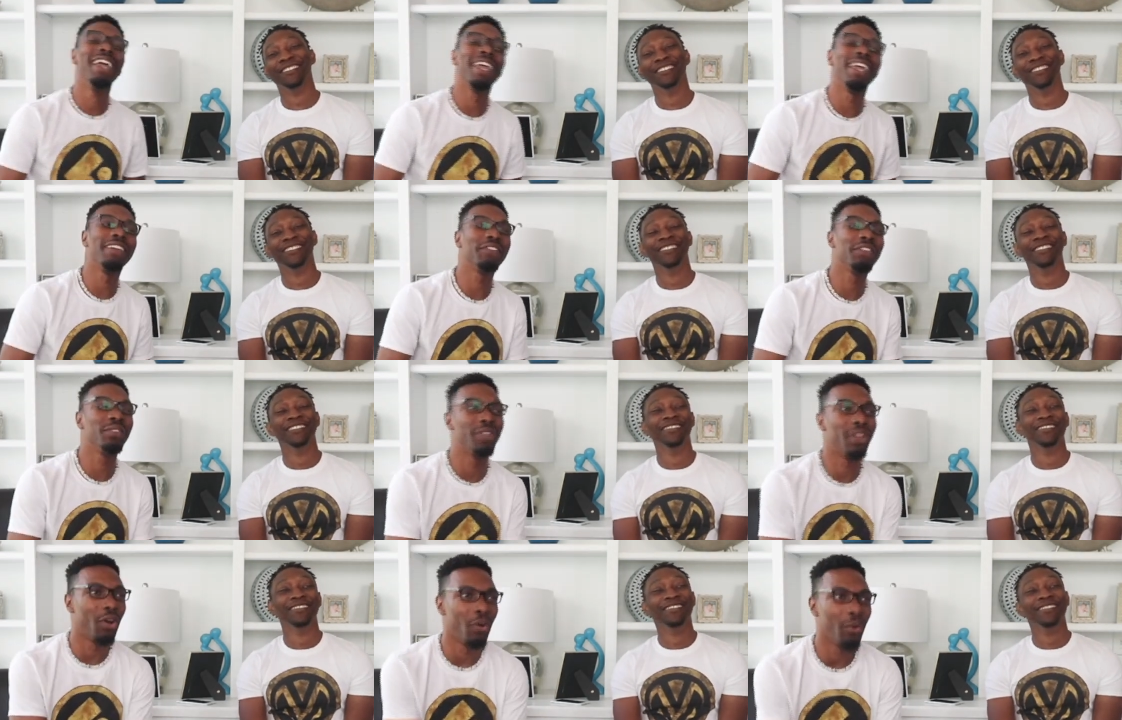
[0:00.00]
Speaker 1: If
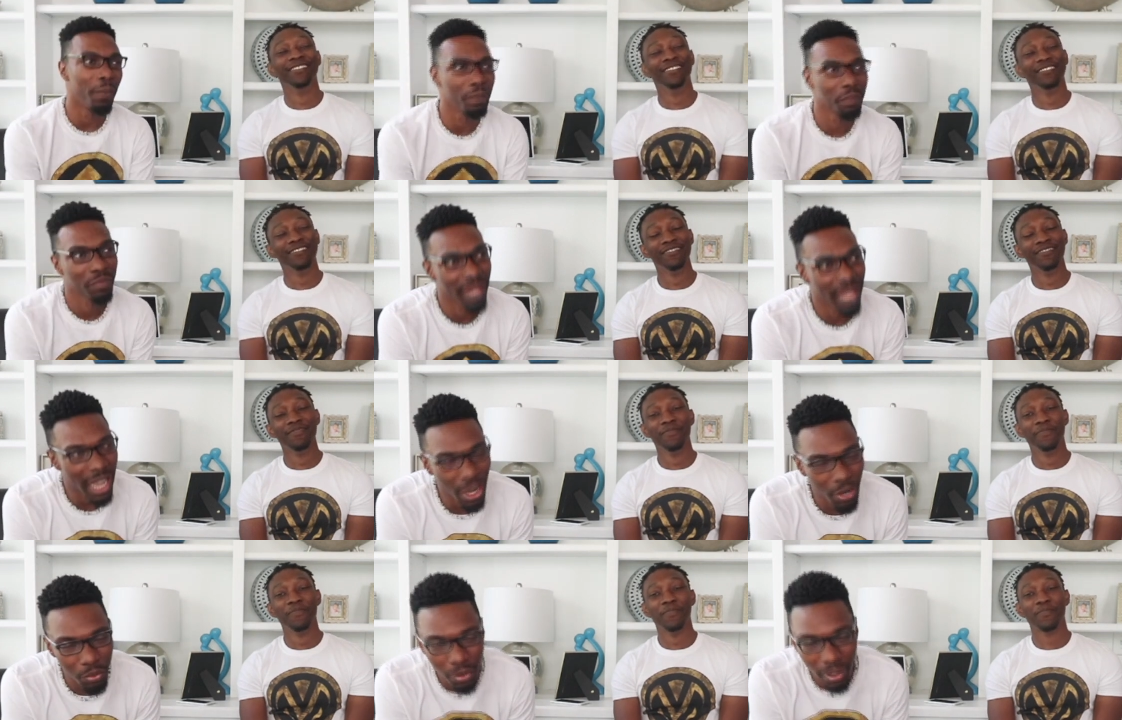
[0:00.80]
you don't,
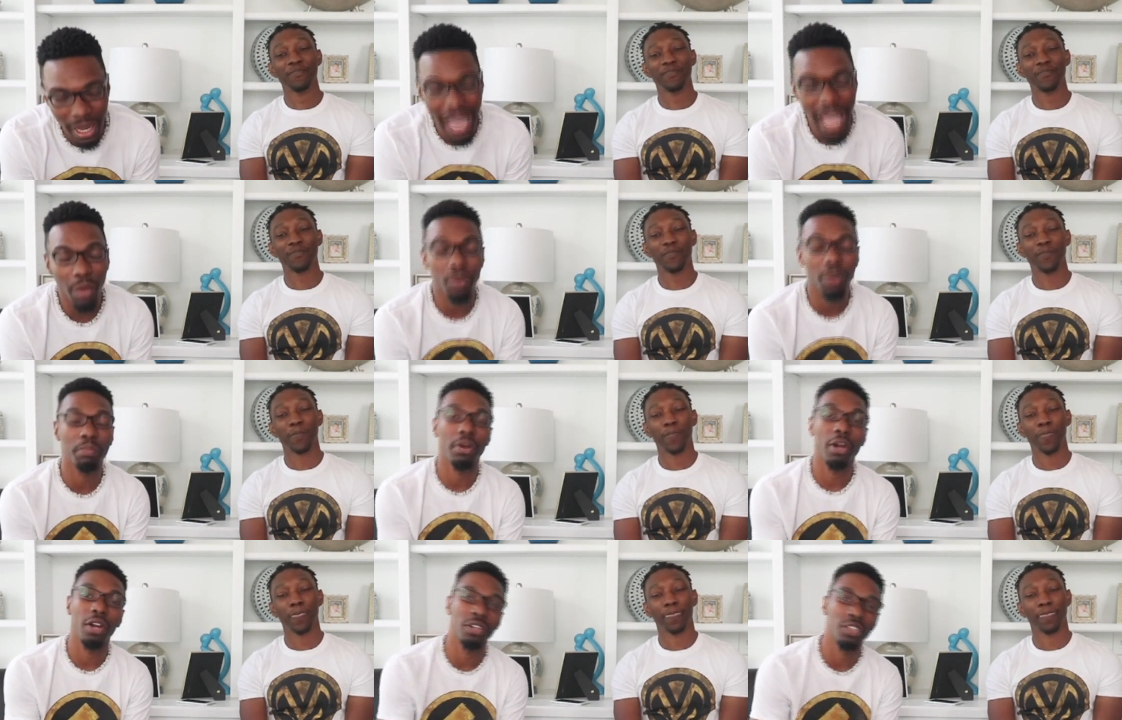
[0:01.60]
I would, I would
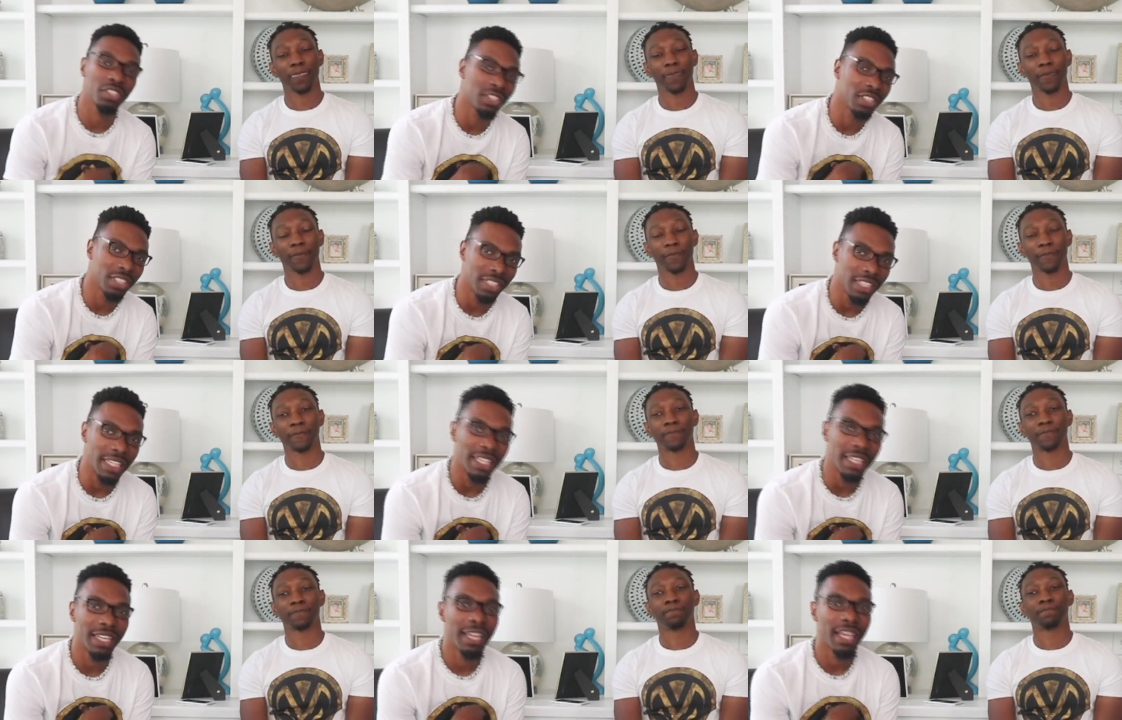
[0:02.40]

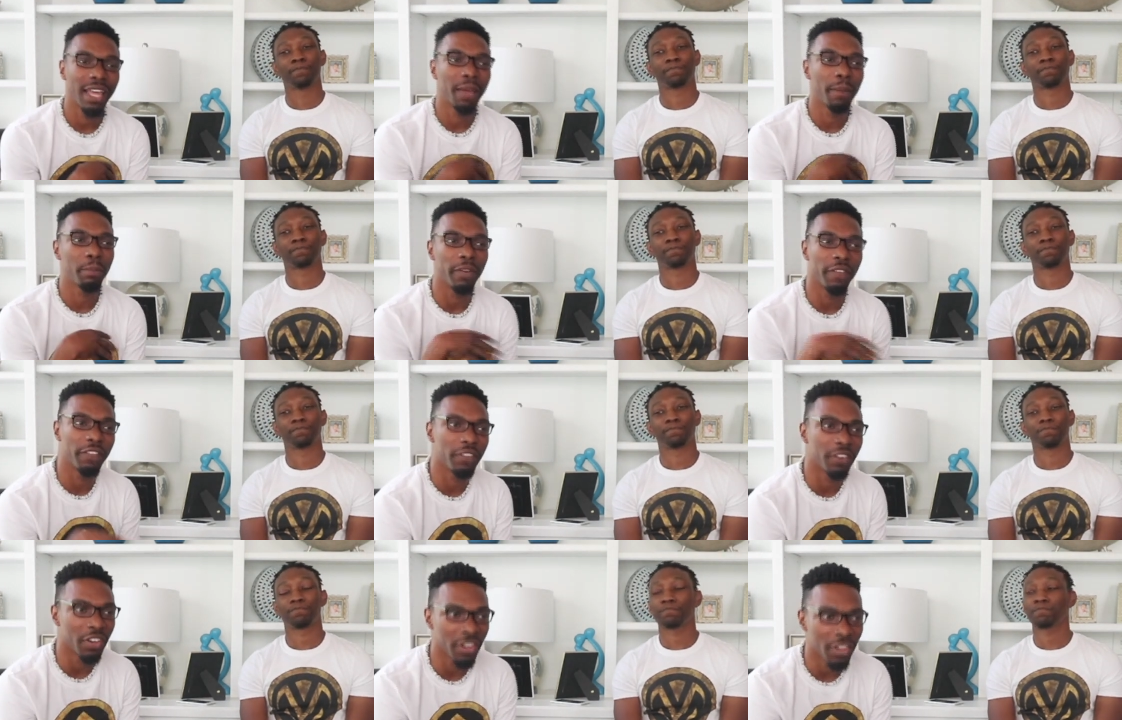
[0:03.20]
personally
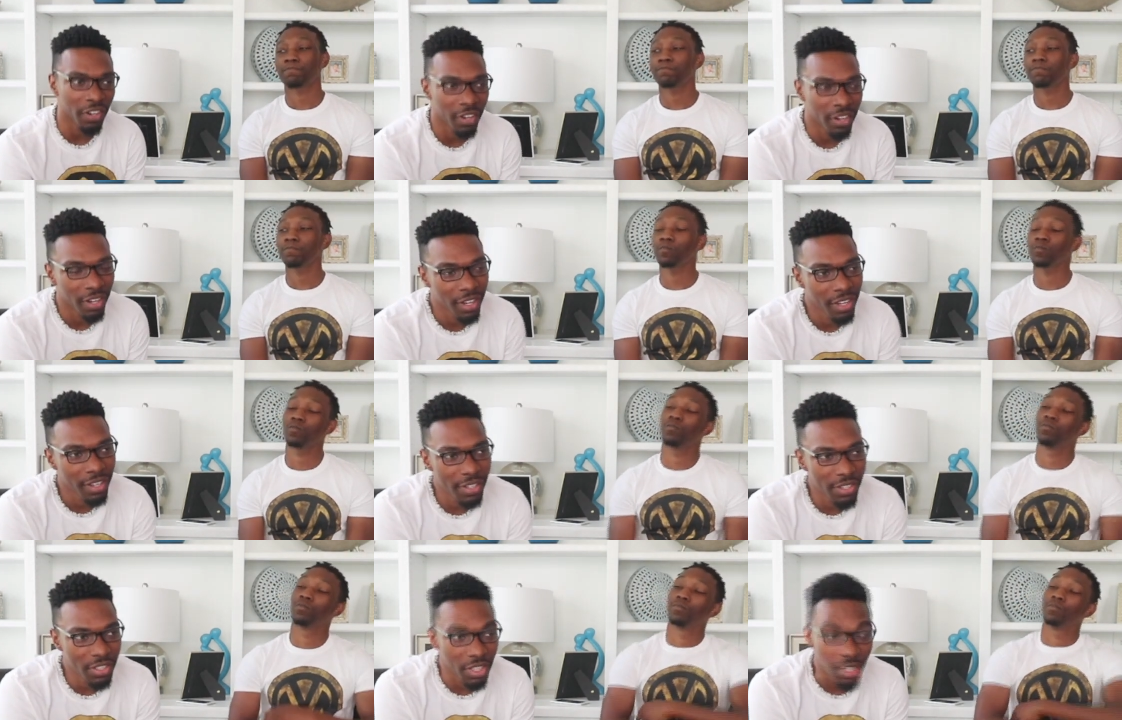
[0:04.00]
prefer
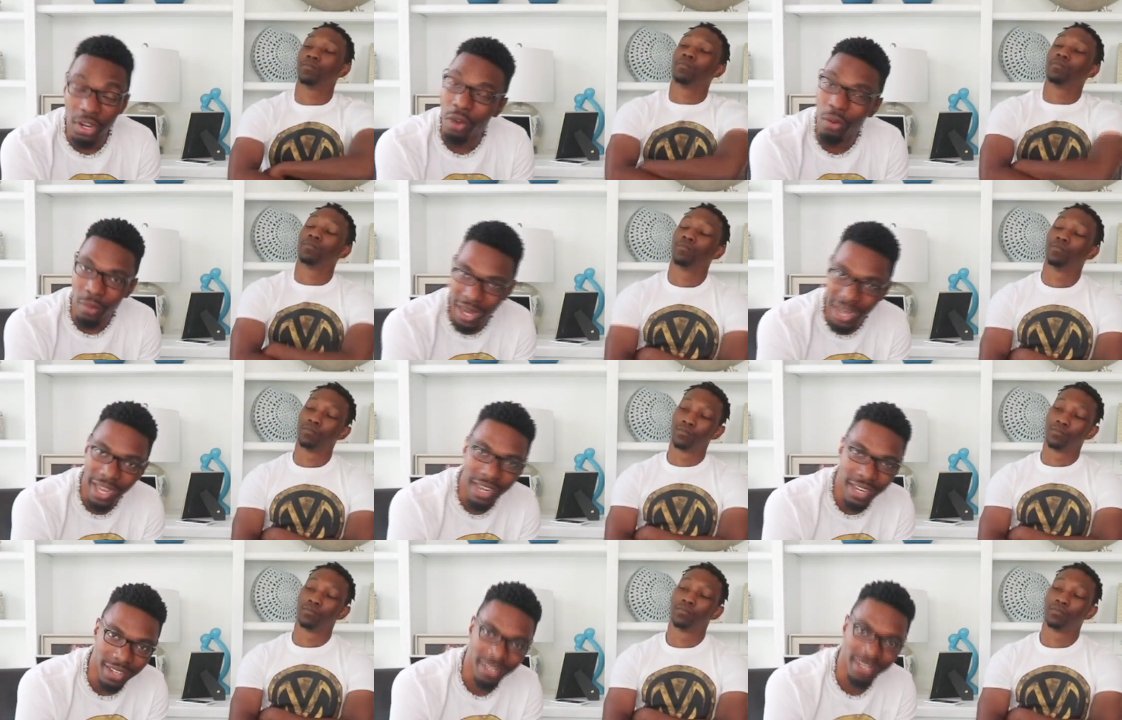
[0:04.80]
to know why.